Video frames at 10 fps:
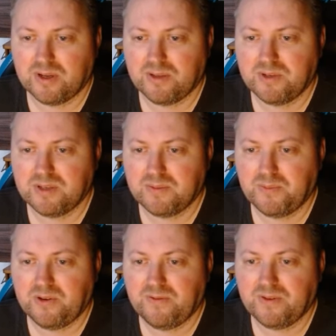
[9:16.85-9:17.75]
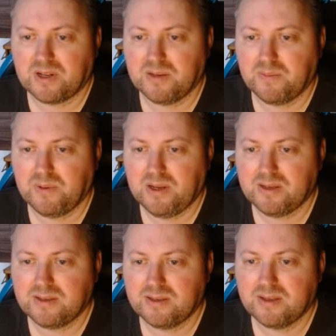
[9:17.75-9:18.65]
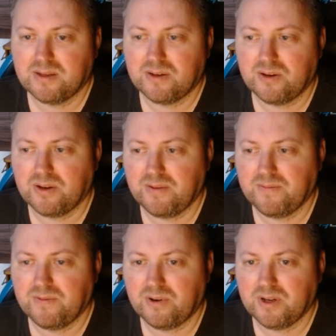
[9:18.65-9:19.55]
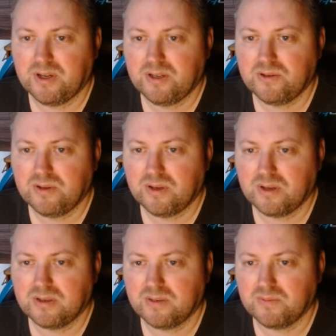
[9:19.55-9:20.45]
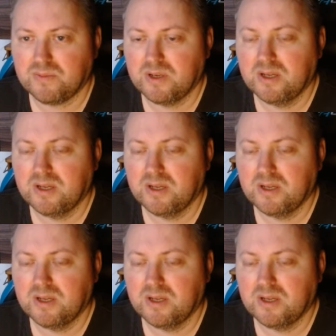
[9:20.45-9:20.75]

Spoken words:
It was perfectly placed on e4, yeah, doing some